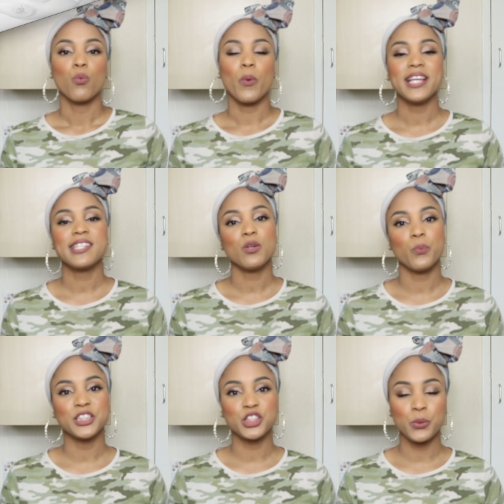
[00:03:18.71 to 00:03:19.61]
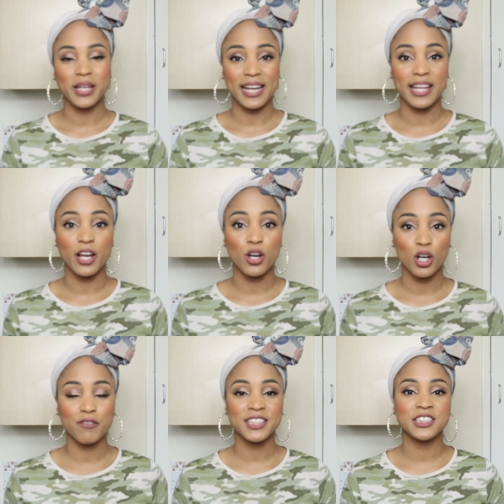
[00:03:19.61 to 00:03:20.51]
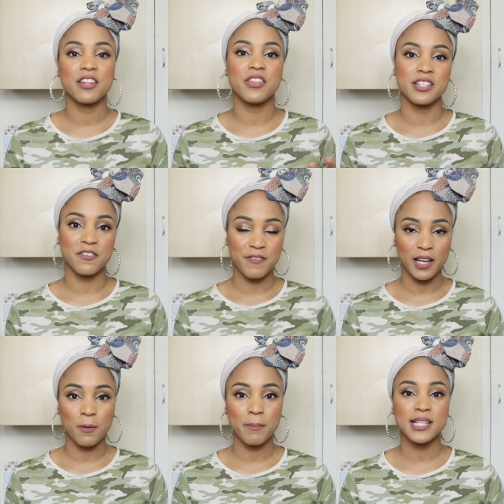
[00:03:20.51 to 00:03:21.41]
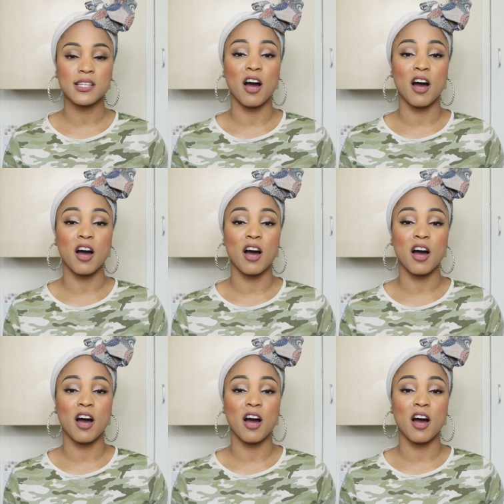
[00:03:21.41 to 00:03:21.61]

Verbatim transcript: Ways in which you can encourage the development